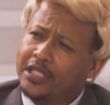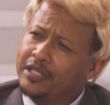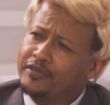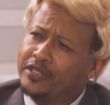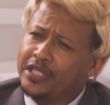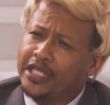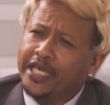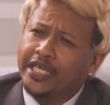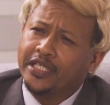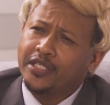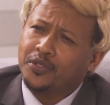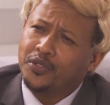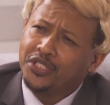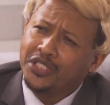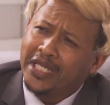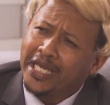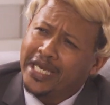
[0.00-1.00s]
I never liked the
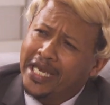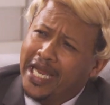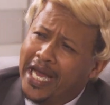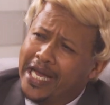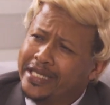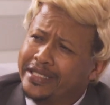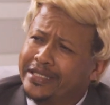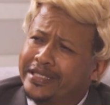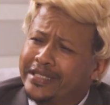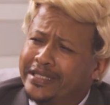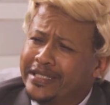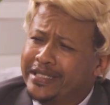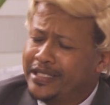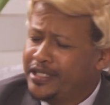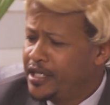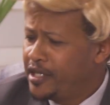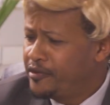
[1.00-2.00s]
gusht Allah.
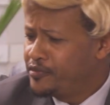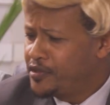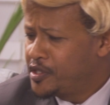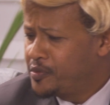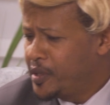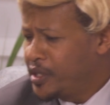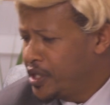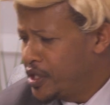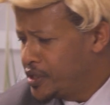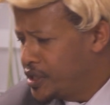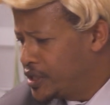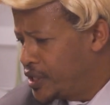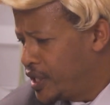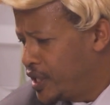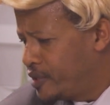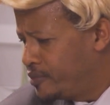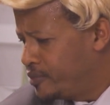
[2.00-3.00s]
You have to spit all the
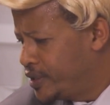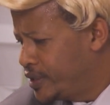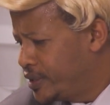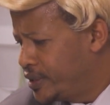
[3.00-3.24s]
time.